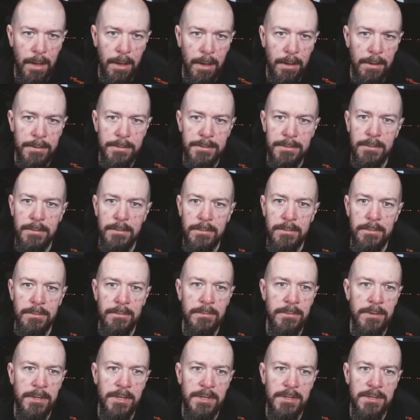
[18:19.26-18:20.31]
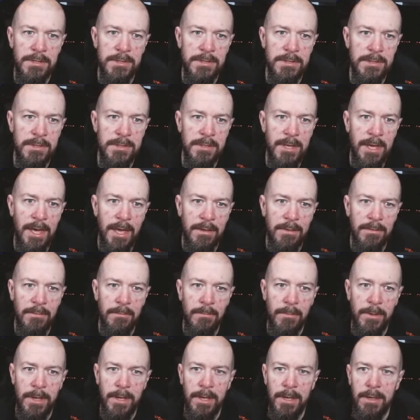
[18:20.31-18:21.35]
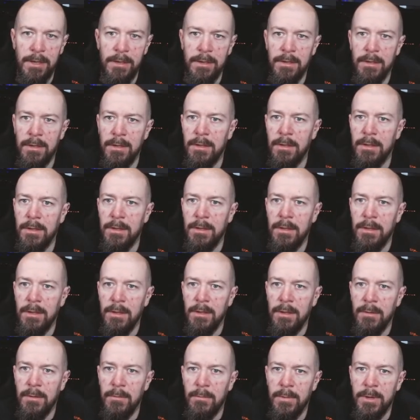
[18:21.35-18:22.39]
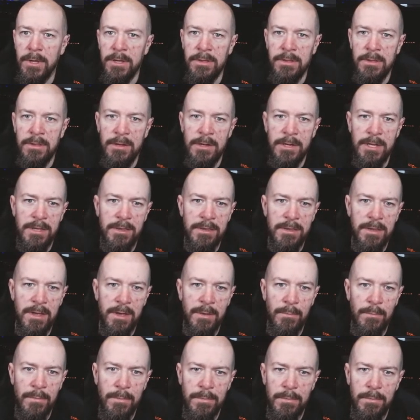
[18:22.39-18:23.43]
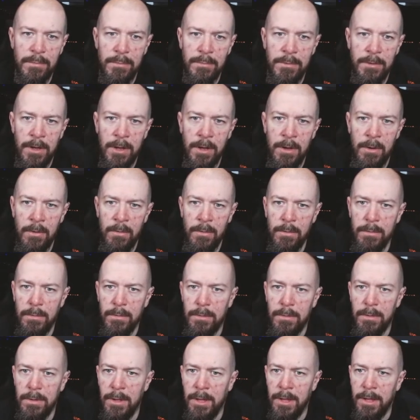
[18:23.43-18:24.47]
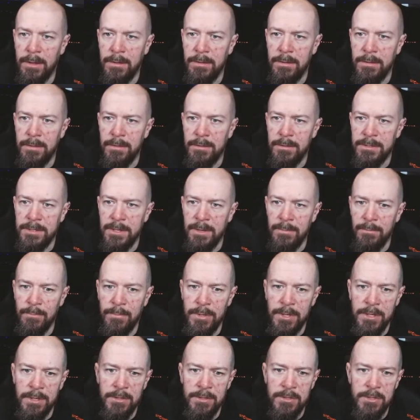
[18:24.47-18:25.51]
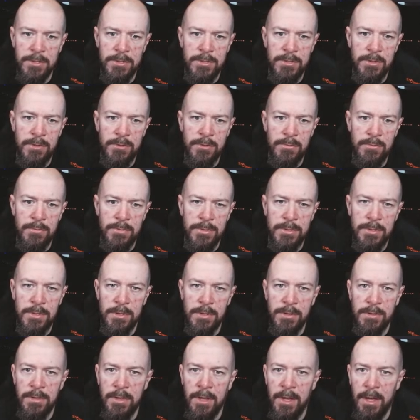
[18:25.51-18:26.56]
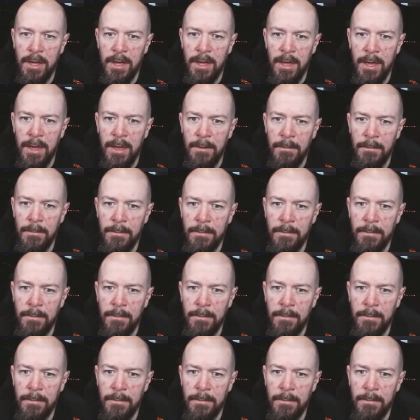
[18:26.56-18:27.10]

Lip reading: So these we can delete them now and simply just use the